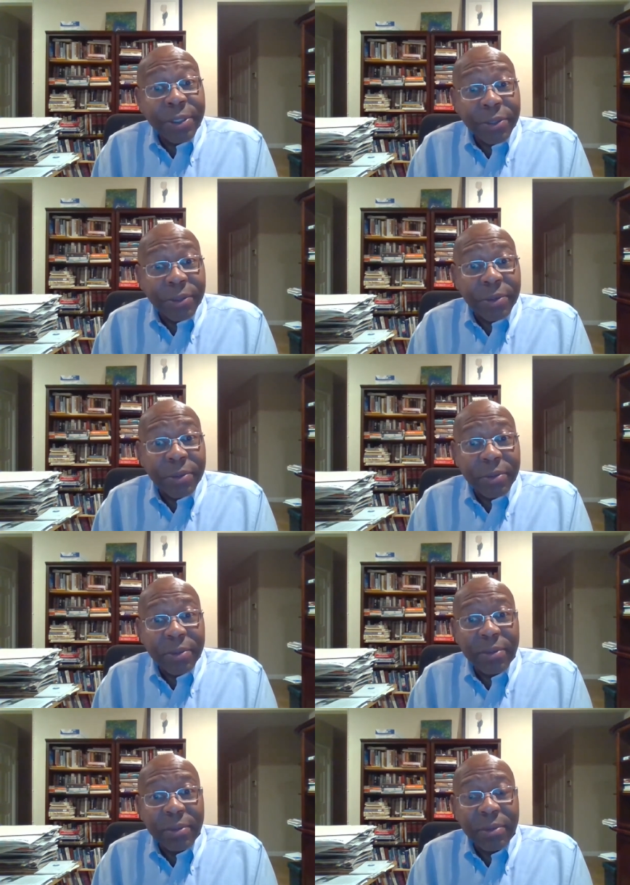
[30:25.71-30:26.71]
too.
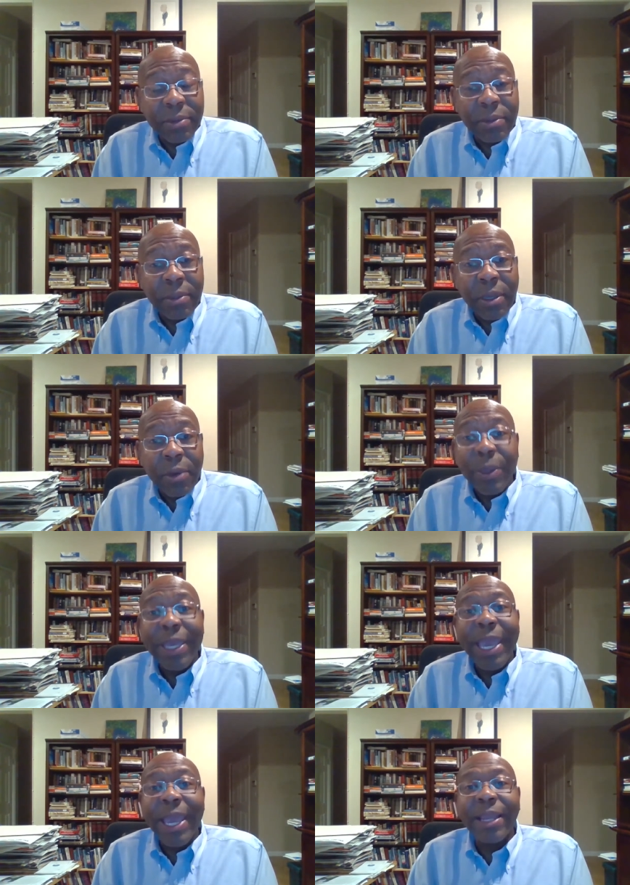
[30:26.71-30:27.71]
We
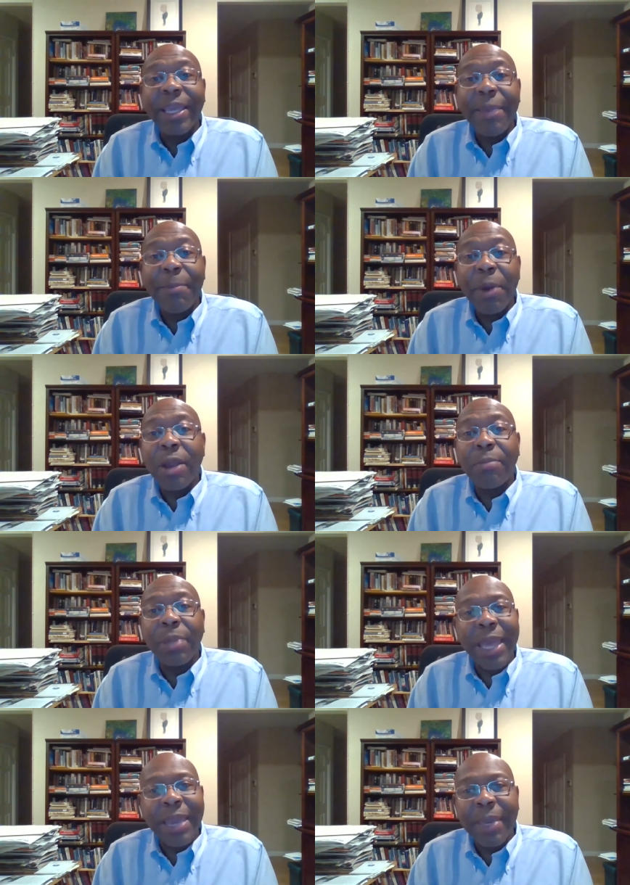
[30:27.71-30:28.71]
can't keep on
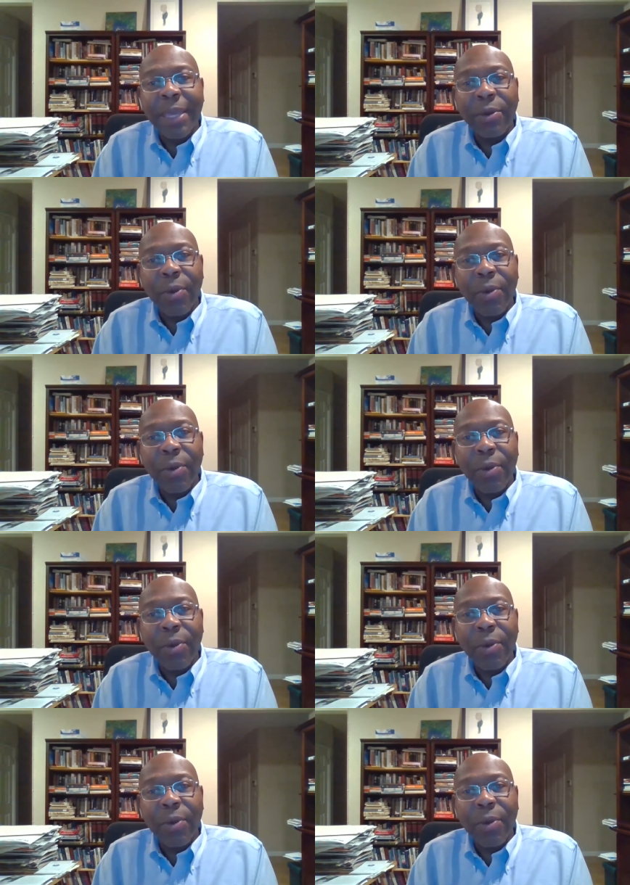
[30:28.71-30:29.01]
blaming